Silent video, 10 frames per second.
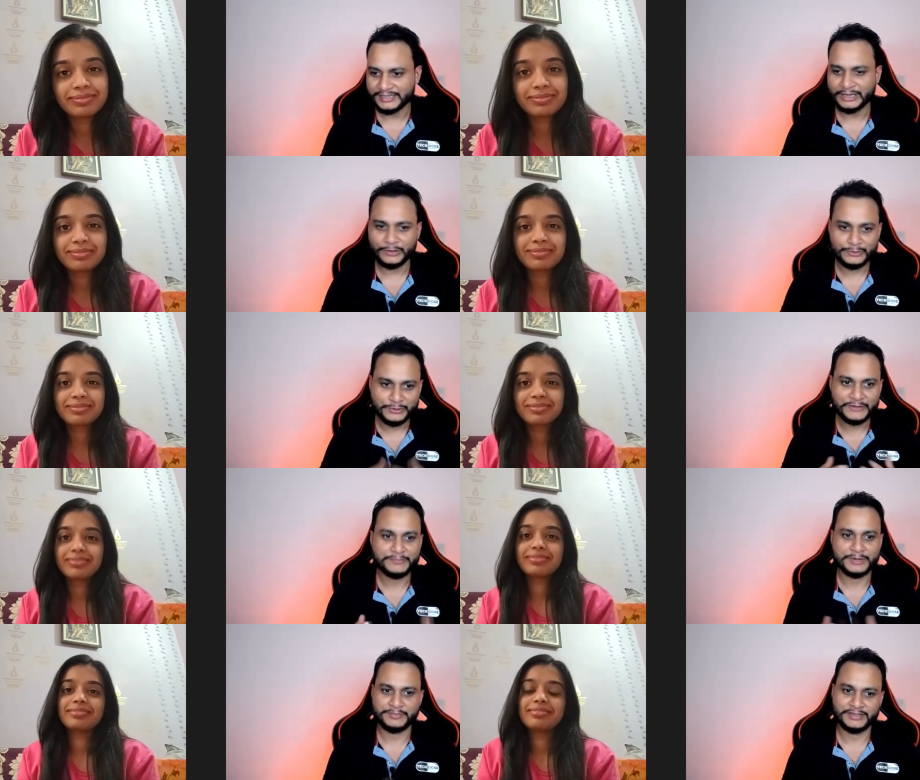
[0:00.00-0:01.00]
Speaker 1: and how you have
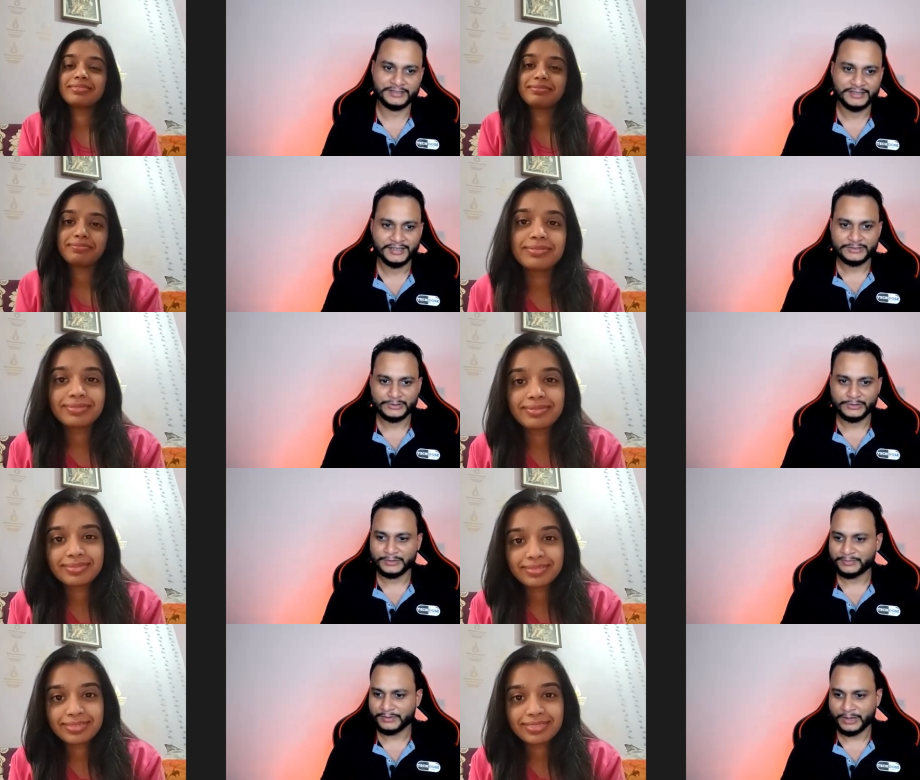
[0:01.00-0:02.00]
prepared.
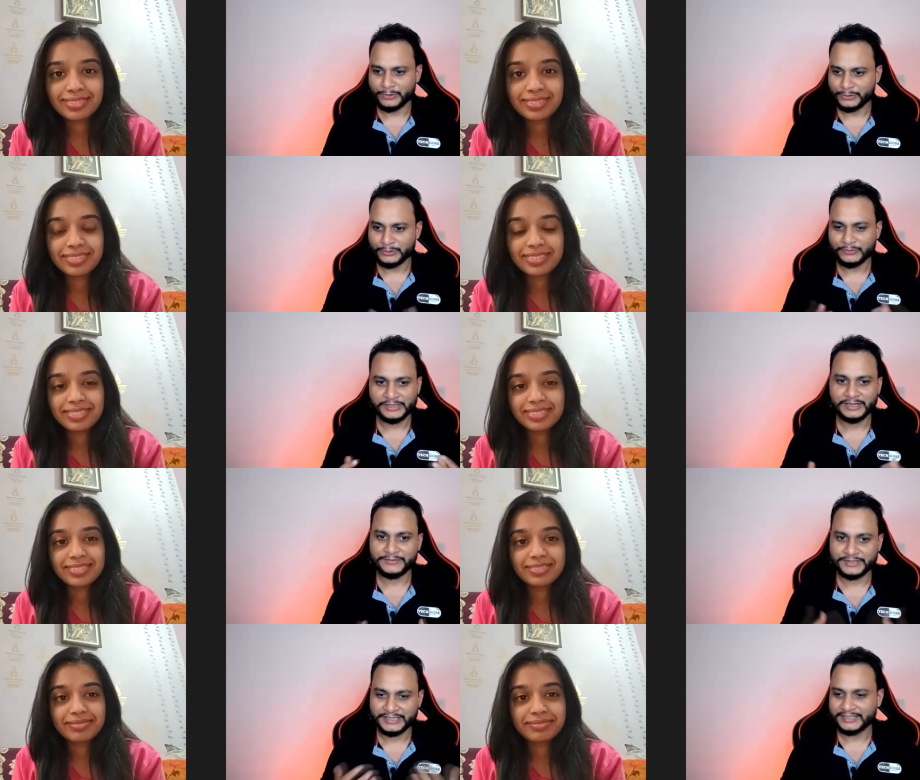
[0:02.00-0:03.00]
So how do you feel
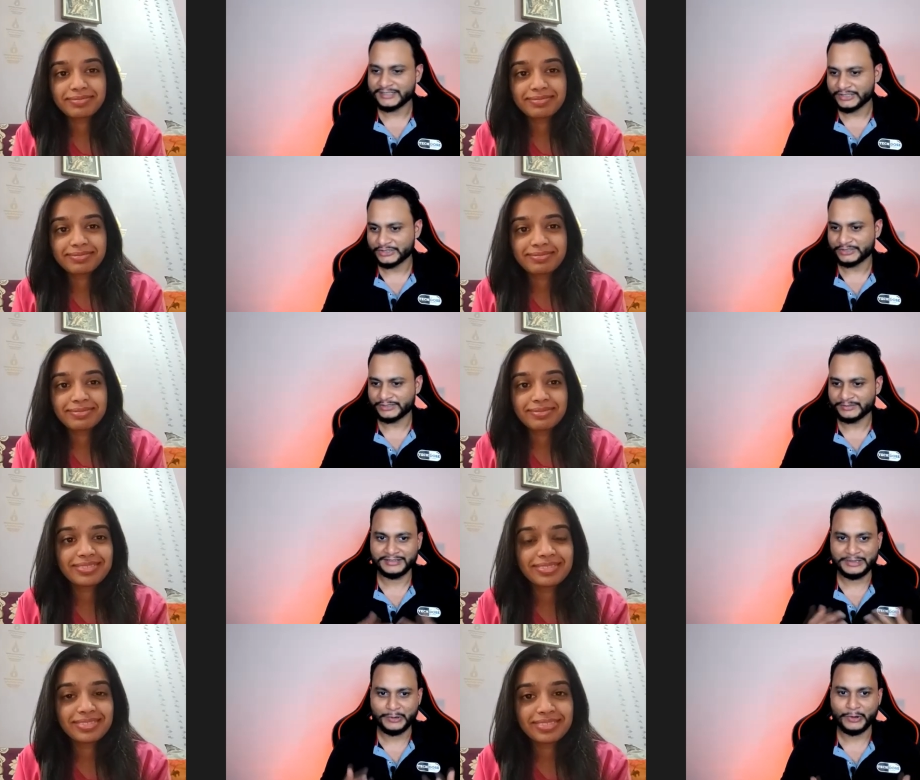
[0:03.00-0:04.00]
after getting such an
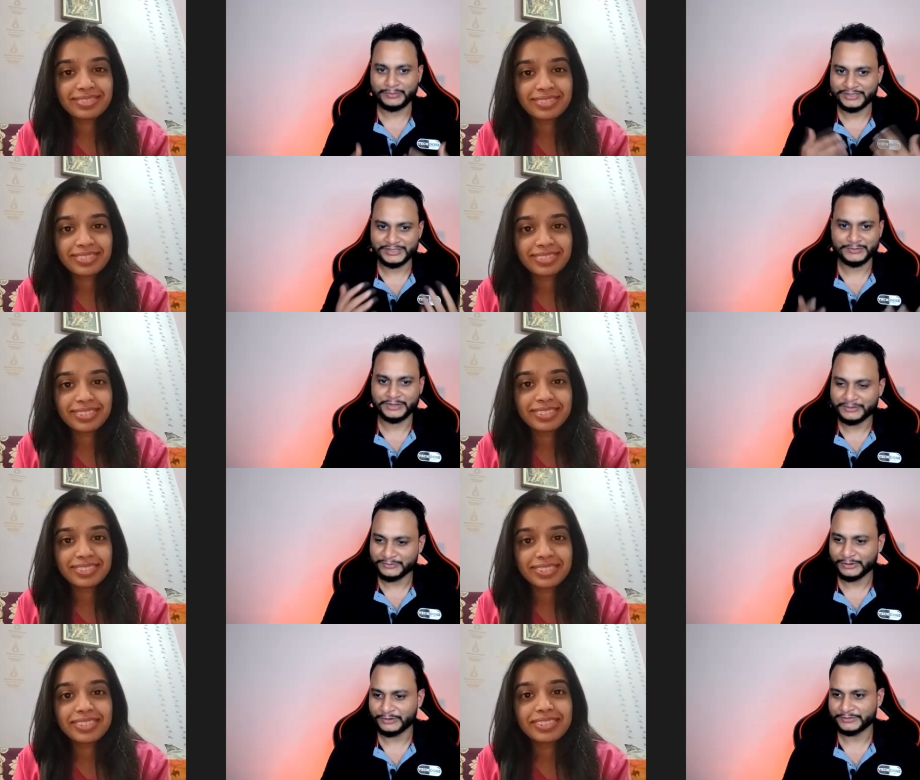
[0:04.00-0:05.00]
enormous,
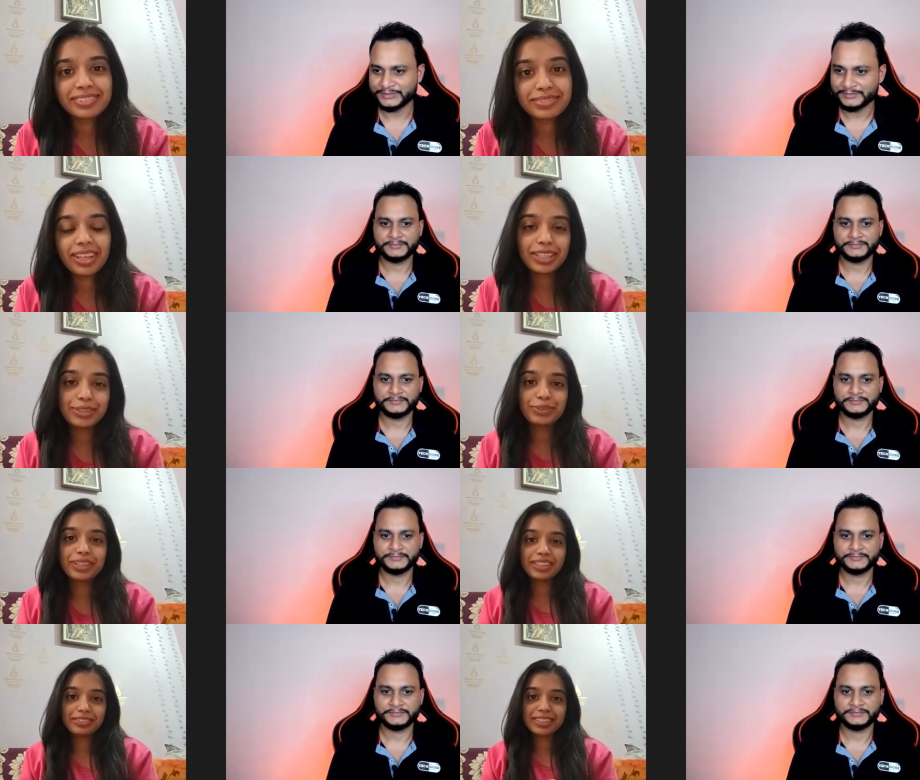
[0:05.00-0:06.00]
wonderful offer?
Speaker 2: Hey,
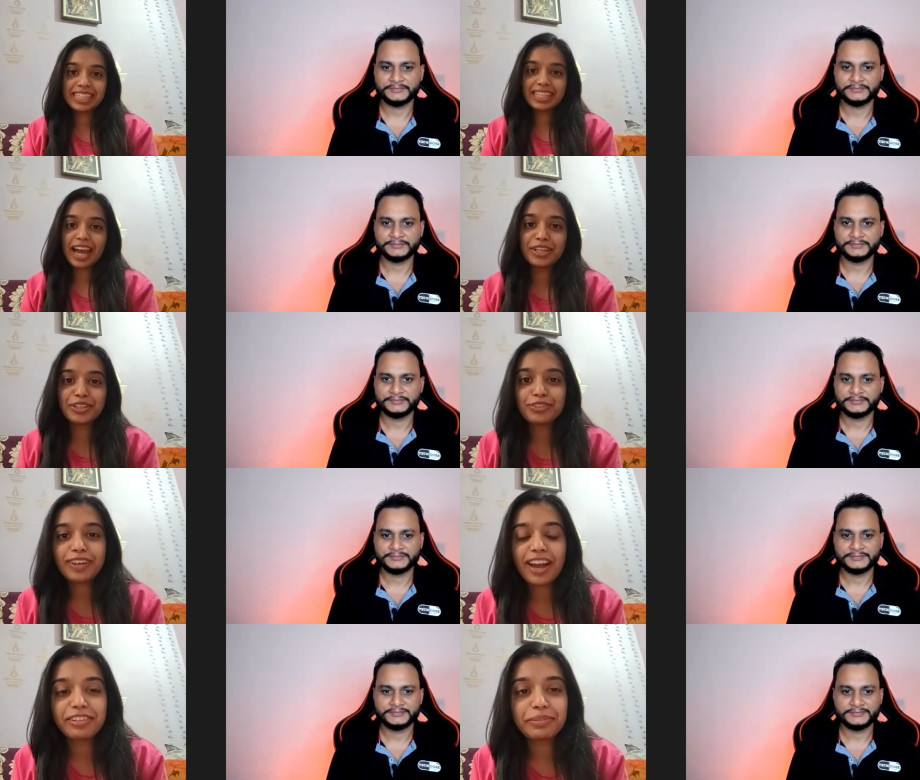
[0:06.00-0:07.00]
Surya, firstly, thank you
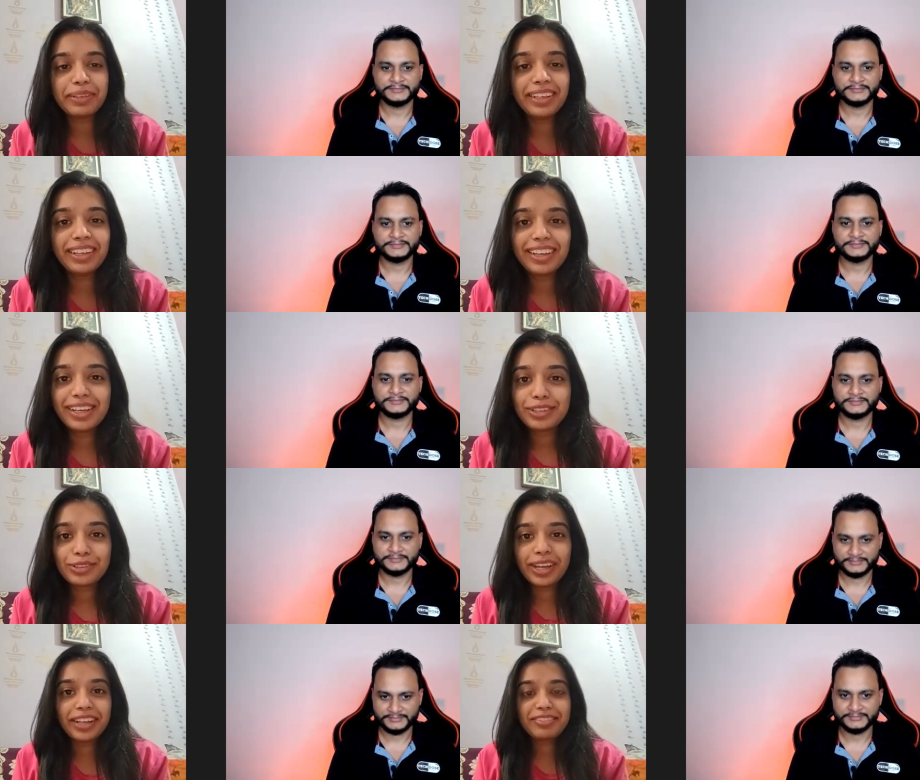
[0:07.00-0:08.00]
for having me.
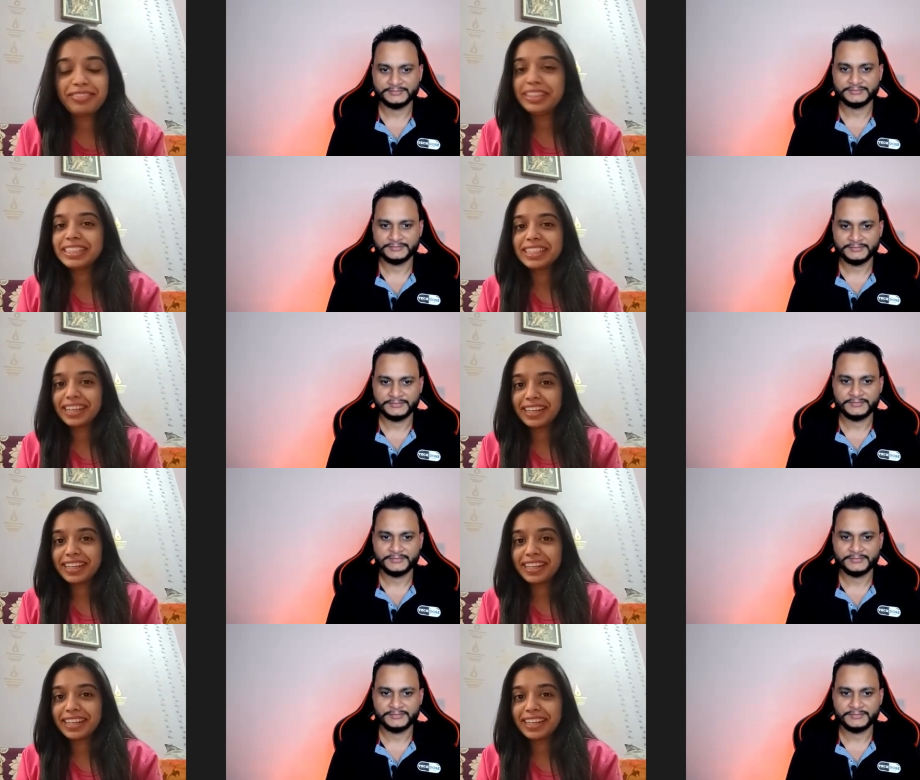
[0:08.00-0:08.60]
So yeah, it feels